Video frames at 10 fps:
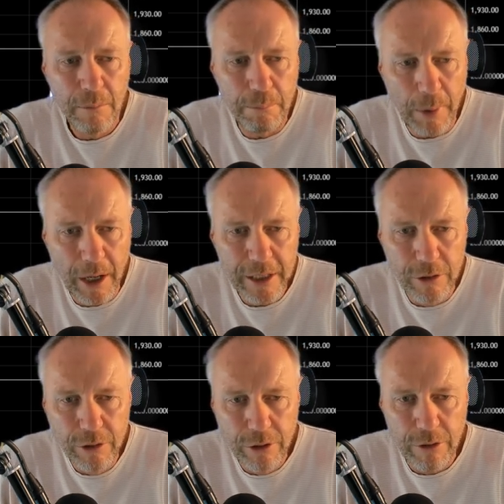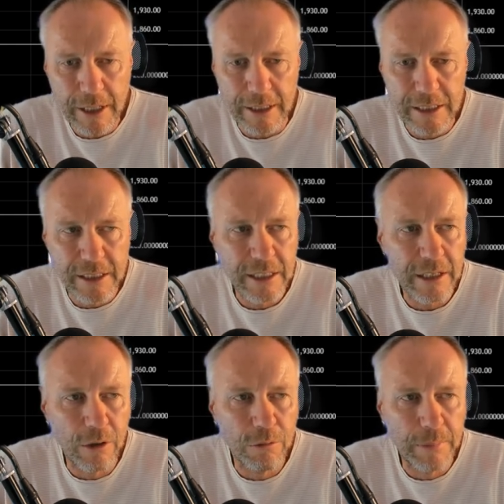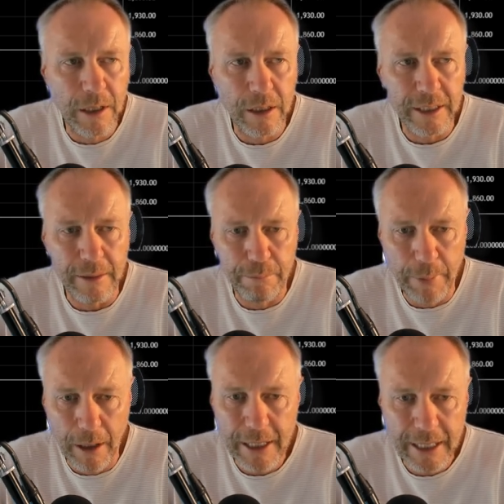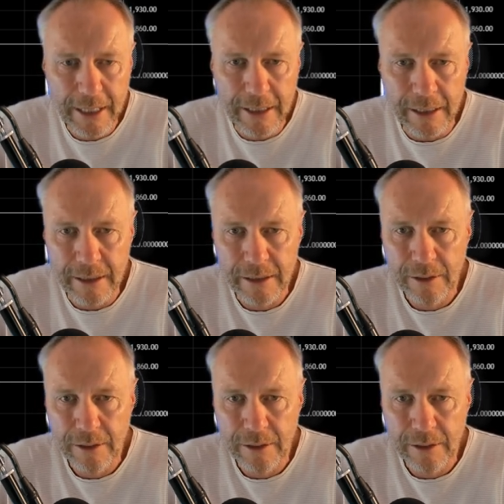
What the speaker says: Buy on green. This is the gold market. Buy here.